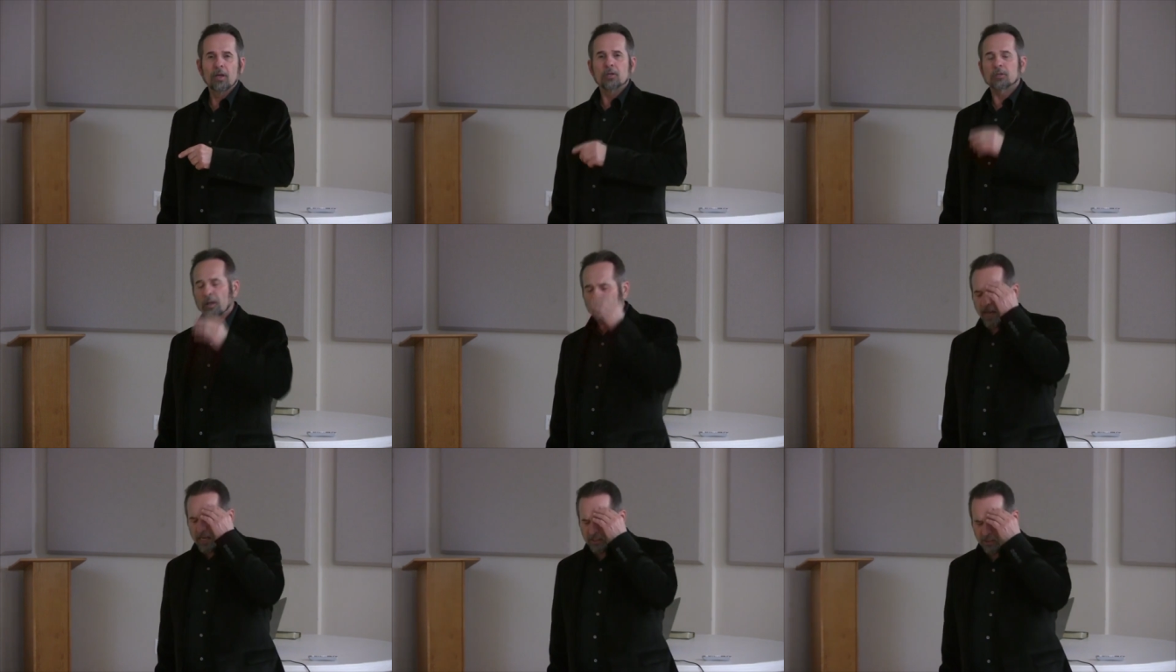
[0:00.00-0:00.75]
So let
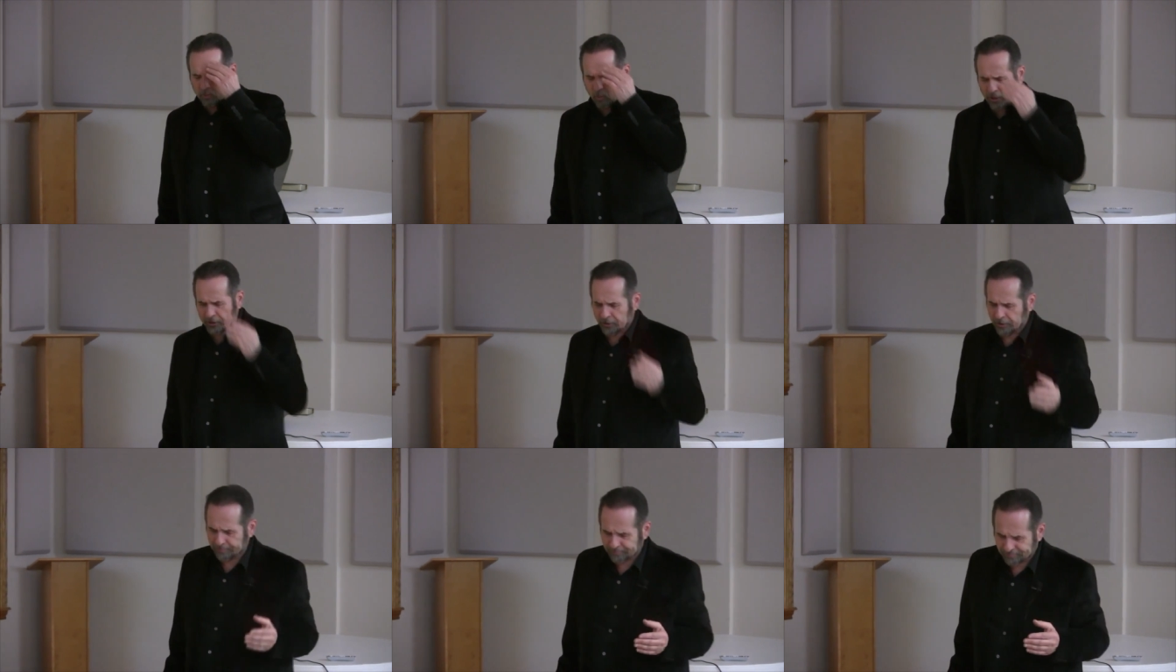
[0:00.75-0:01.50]
me ask this
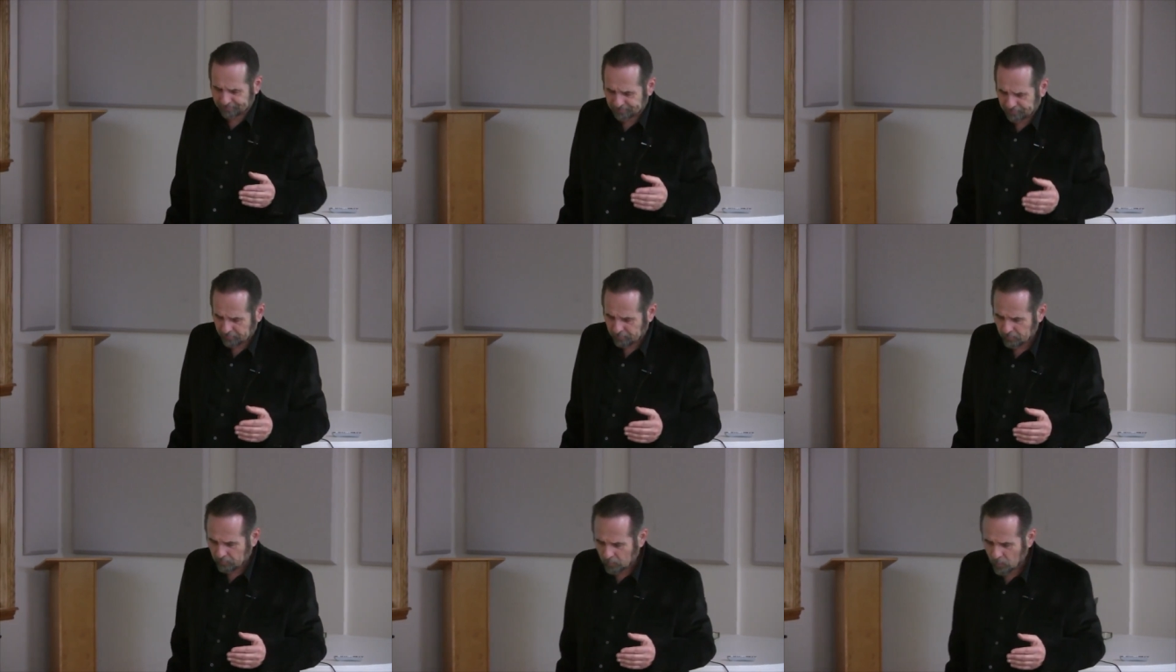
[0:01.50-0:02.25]
question.
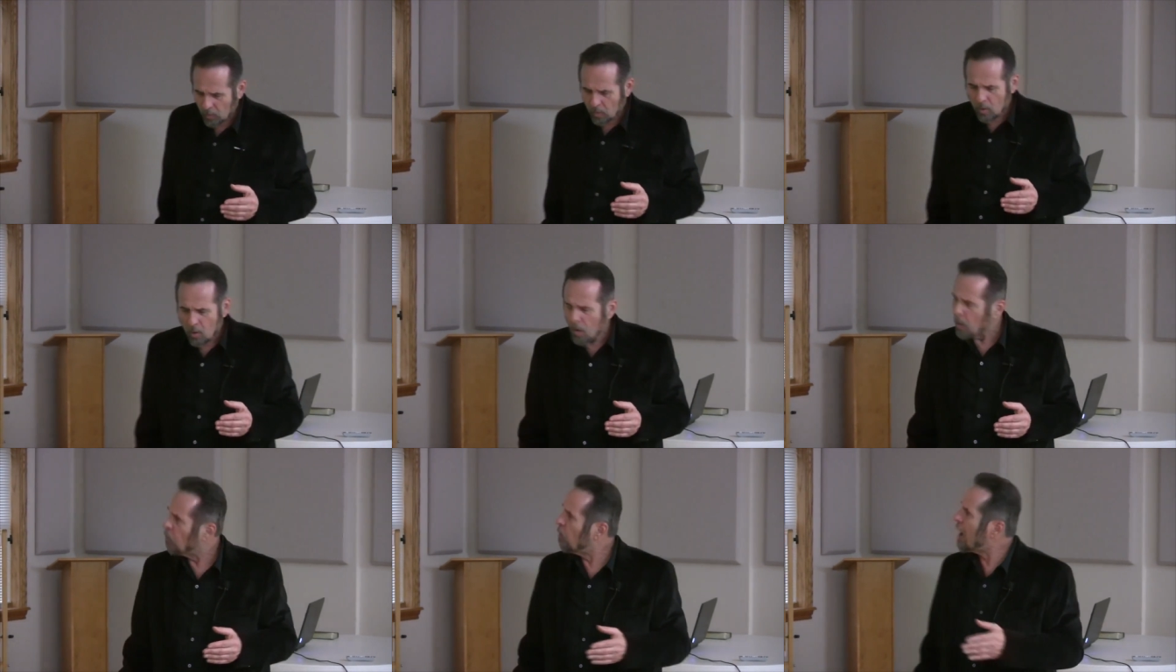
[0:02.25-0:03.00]

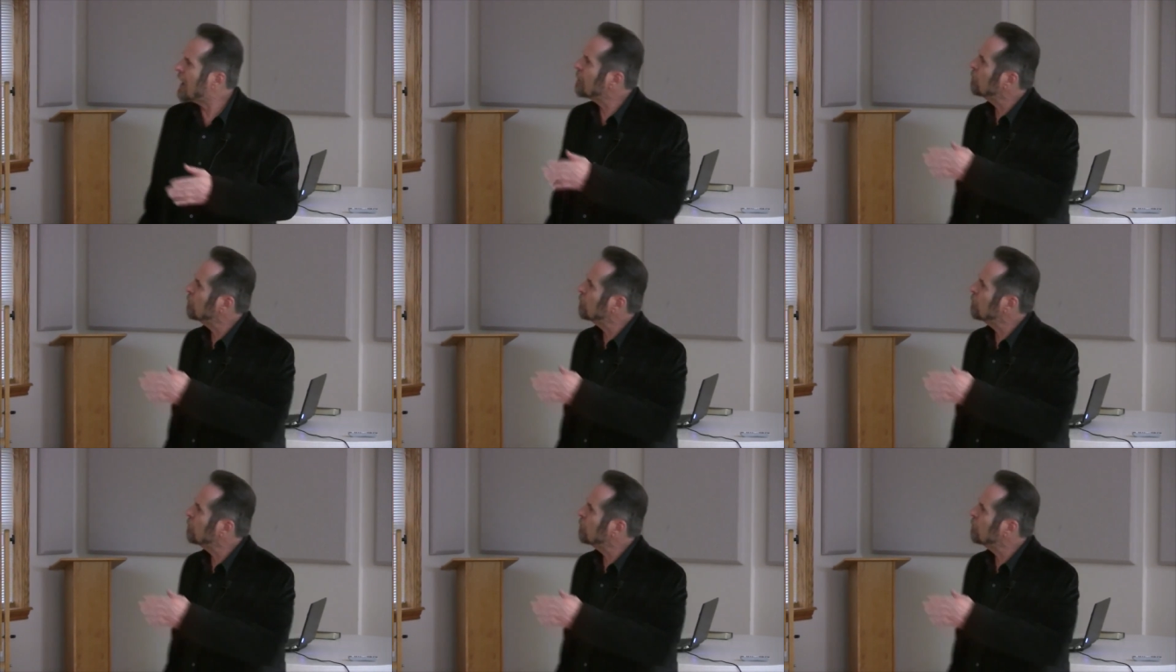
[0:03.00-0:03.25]
Why